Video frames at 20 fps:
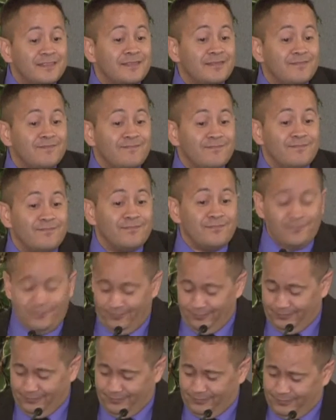
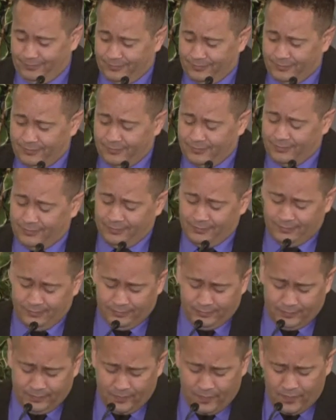
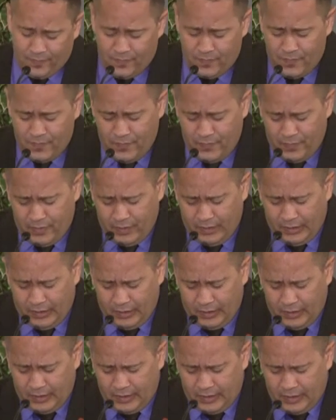
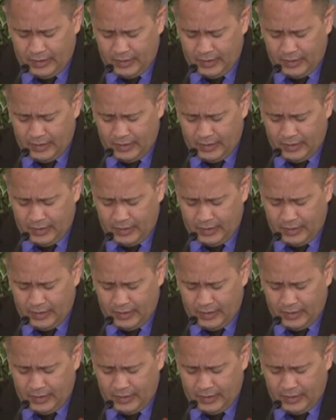[no speech]